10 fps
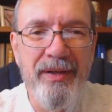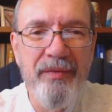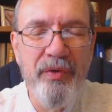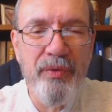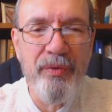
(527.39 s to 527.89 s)
And
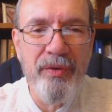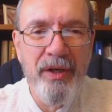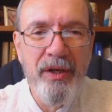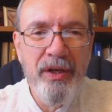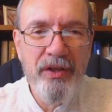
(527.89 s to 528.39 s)
if you're
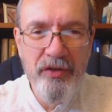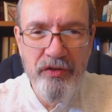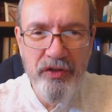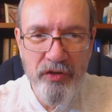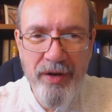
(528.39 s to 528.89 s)

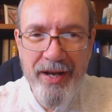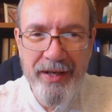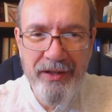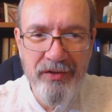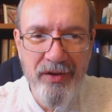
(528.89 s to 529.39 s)
using
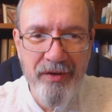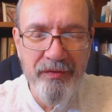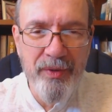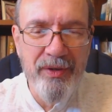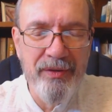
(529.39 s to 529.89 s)
tracking
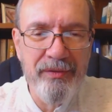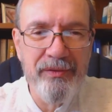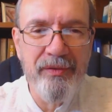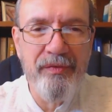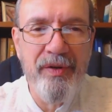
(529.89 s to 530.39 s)
software
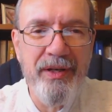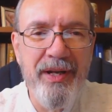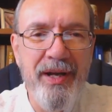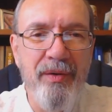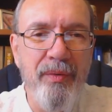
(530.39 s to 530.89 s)
to
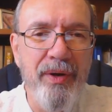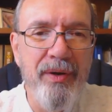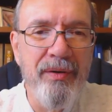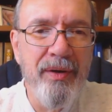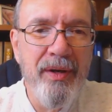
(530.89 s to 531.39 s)
find out
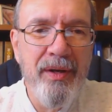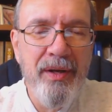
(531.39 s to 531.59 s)
where